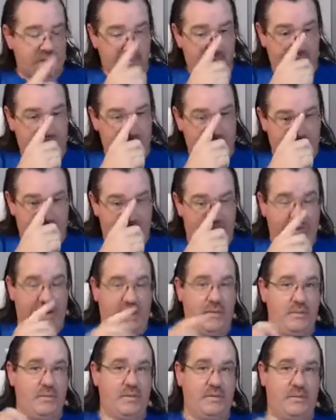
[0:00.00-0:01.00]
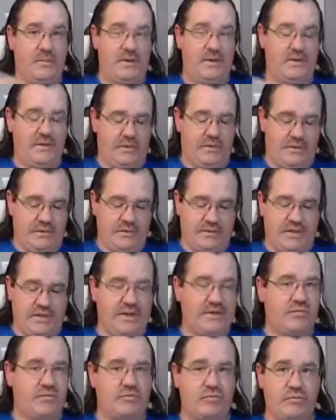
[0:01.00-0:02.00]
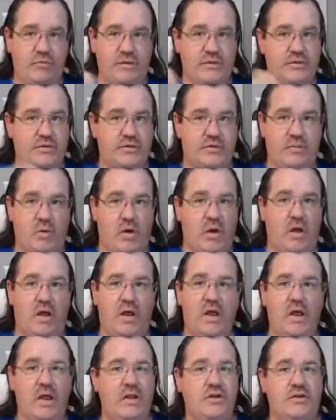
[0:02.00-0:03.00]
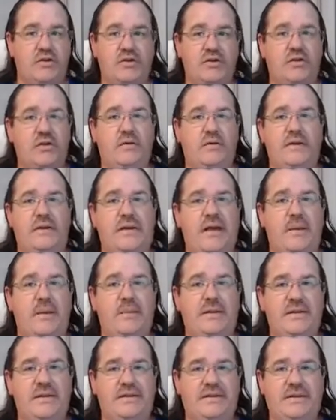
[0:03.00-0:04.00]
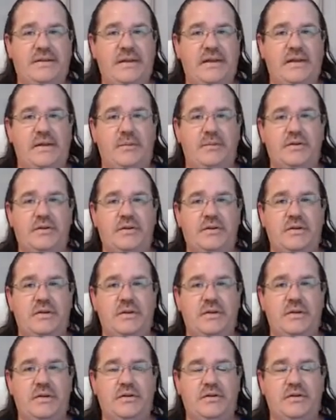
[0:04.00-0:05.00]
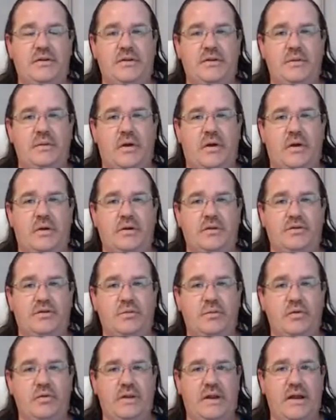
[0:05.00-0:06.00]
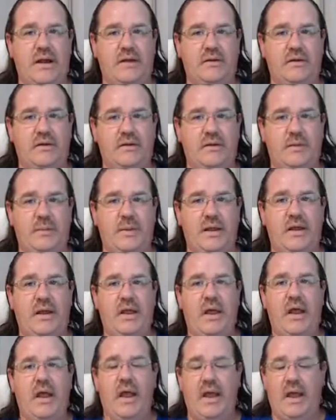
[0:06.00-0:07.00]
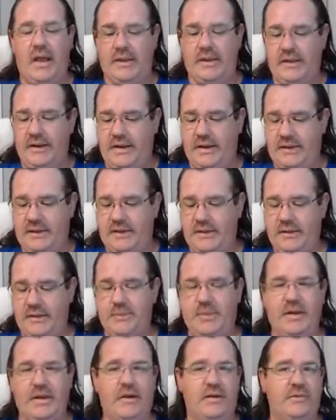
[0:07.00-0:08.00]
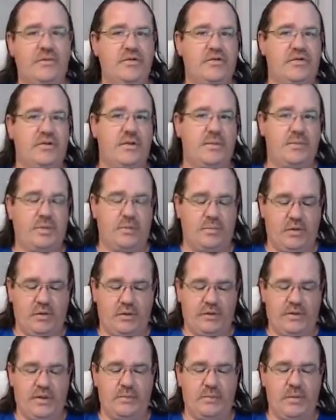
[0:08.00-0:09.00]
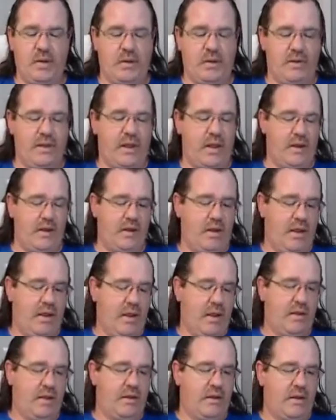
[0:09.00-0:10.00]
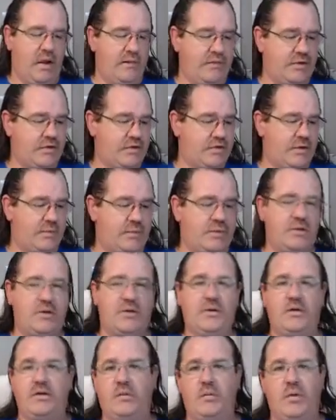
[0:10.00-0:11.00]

maybe a 5mm, it's real small, just over top of the seam, just to smooth it out a little bit, and then I take my cover strips and put them both on. The cover strips you can do